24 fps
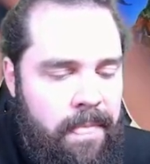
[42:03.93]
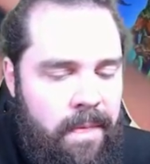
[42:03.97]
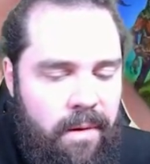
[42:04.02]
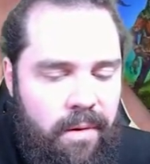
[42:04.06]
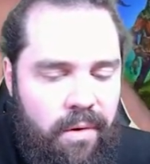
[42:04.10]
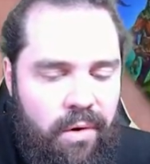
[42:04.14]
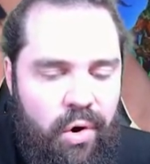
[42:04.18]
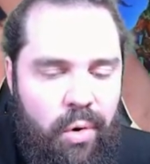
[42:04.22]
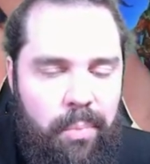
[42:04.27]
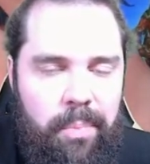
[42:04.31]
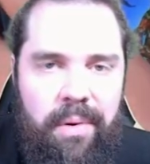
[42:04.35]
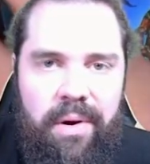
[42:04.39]

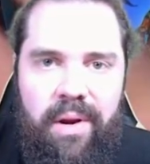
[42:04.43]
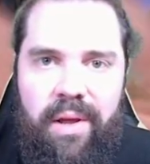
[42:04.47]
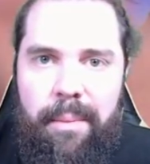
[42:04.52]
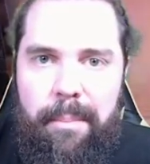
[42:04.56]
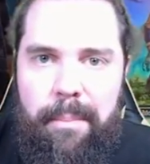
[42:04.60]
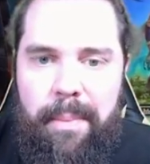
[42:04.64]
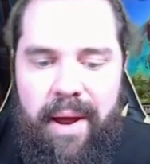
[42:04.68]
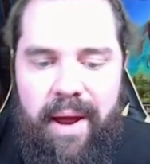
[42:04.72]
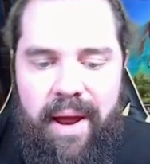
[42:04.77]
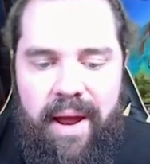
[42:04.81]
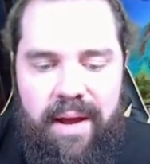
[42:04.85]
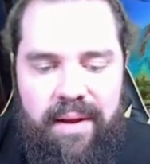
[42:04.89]

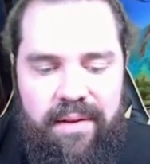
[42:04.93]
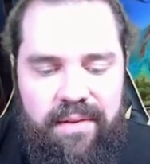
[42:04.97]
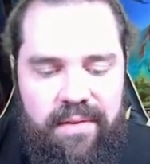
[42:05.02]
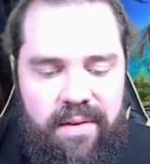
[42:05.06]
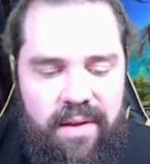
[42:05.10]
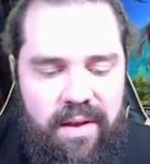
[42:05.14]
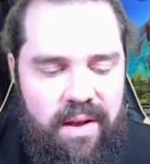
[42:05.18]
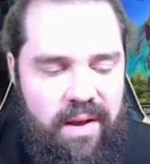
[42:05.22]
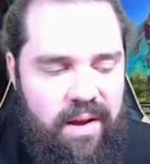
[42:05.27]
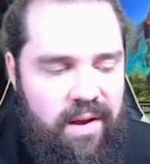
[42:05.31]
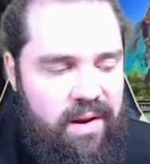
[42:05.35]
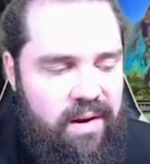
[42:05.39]
opening packs
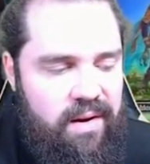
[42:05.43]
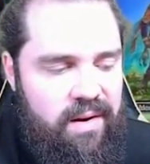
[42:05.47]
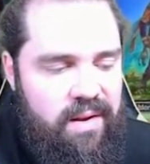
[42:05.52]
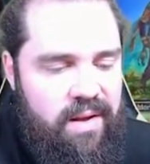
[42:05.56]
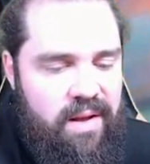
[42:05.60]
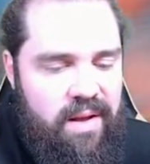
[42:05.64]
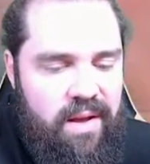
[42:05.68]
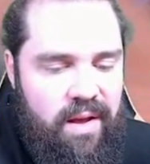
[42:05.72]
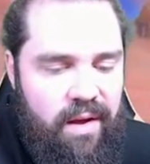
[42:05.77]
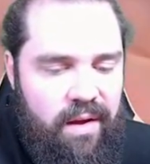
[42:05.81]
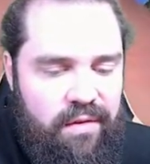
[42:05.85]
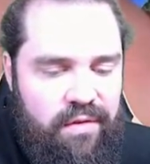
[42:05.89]
and
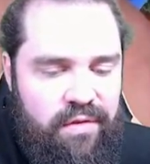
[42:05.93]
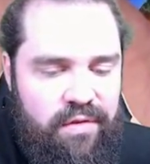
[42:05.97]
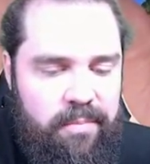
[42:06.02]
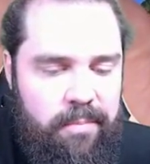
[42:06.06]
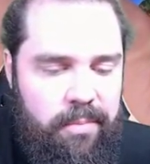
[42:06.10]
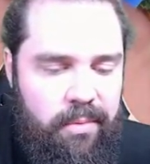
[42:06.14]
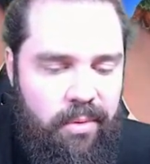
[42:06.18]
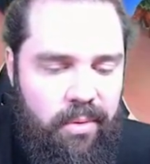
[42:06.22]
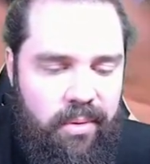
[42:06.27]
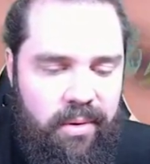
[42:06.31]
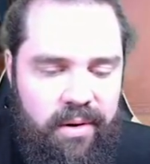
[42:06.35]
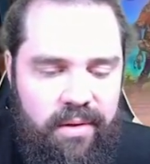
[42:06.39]

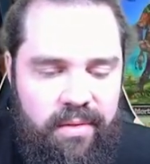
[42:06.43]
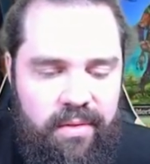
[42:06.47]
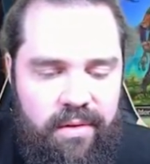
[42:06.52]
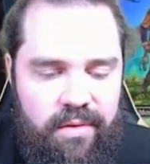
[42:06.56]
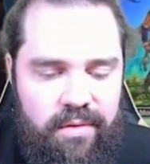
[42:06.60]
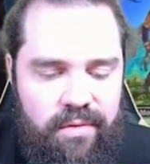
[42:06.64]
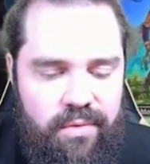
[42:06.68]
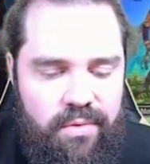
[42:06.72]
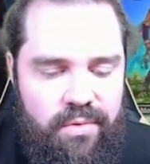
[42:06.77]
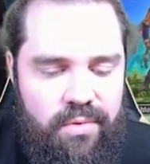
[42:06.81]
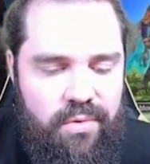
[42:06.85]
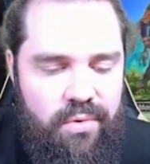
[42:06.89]
exploring
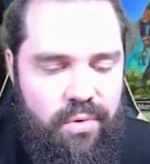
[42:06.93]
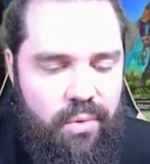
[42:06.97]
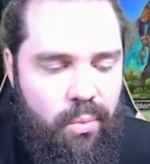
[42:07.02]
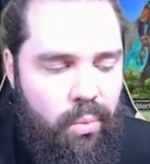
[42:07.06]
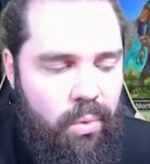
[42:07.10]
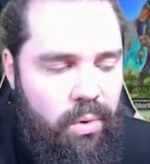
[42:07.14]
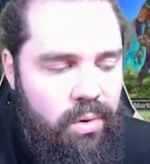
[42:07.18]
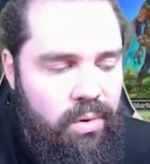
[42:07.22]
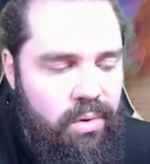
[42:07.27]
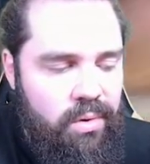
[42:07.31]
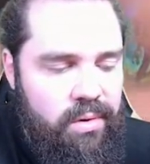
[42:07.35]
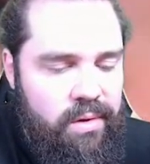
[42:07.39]
this new
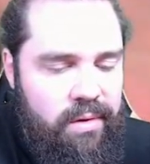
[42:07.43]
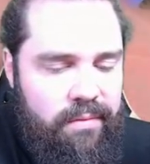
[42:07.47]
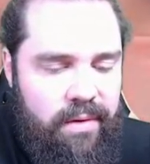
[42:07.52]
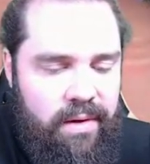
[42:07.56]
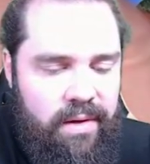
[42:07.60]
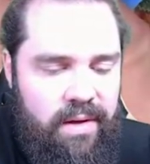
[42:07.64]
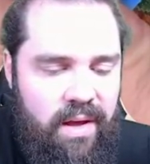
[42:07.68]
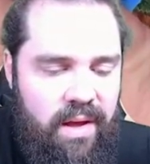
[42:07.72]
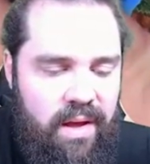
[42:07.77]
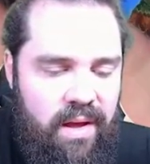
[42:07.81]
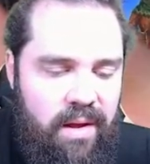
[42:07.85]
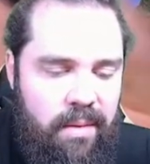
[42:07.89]
world of
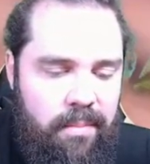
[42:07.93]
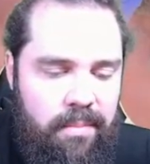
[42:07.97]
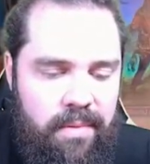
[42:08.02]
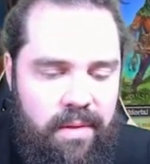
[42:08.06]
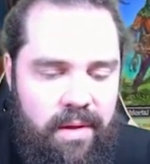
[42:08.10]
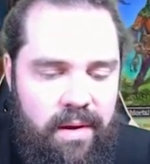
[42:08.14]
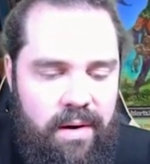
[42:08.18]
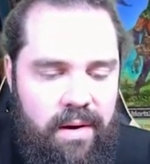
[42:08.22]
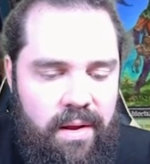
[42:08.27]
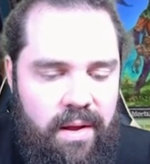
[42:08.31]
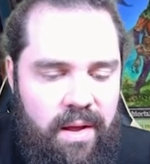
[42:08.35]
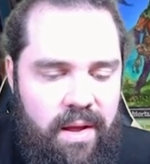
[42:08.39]
a game
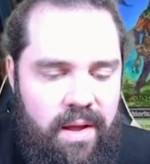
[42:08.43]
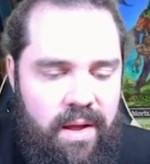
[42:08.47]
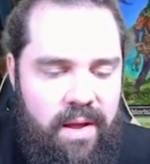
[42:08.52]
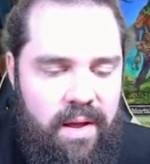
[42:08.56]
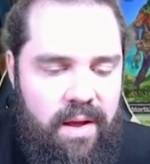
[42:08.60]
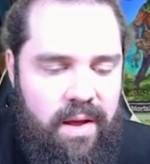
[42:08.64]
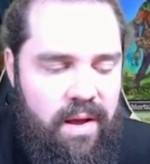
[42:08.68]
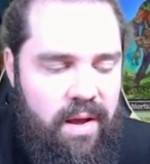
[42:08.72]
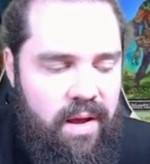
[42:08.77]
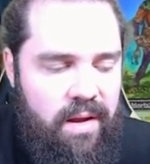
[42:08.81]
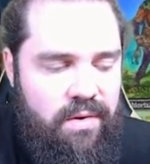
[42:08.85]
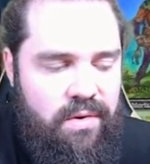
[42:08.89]
that
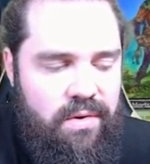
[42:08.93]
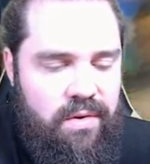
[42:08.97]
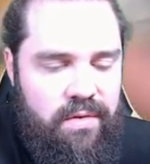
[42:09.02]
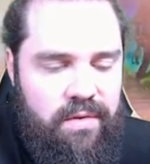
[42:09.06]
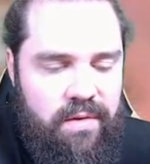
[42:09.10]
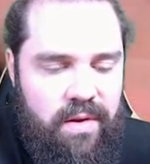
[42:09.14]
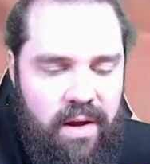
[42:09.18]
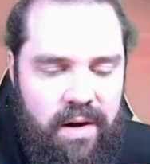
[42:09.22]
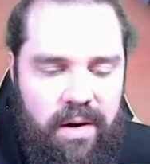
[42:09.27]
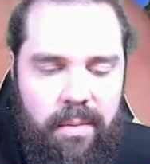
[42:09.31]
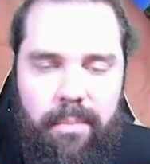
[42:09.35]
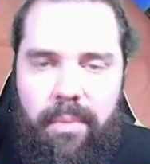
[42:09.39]
I
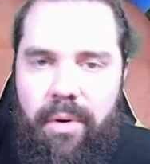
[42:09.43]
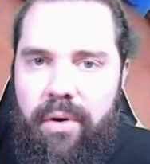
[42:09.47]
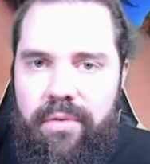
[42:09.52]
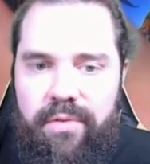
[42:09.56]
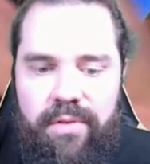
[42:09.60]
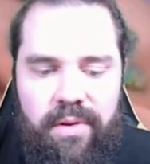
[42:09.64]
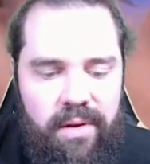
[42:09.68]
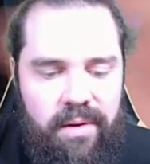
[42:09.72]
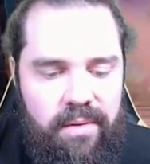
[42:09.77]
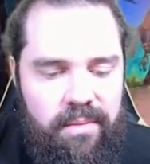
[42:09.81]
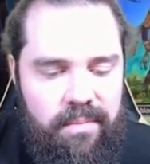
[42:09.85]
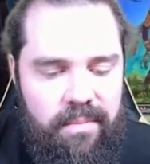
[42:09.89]
just got
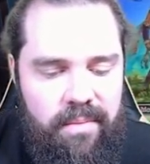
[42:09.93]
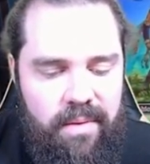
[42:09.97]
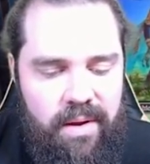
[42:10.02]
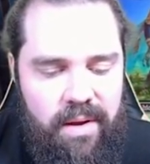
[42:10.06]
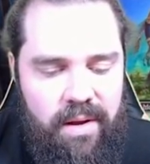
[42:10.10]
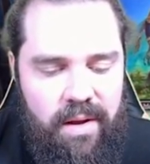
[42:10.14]
immersed in.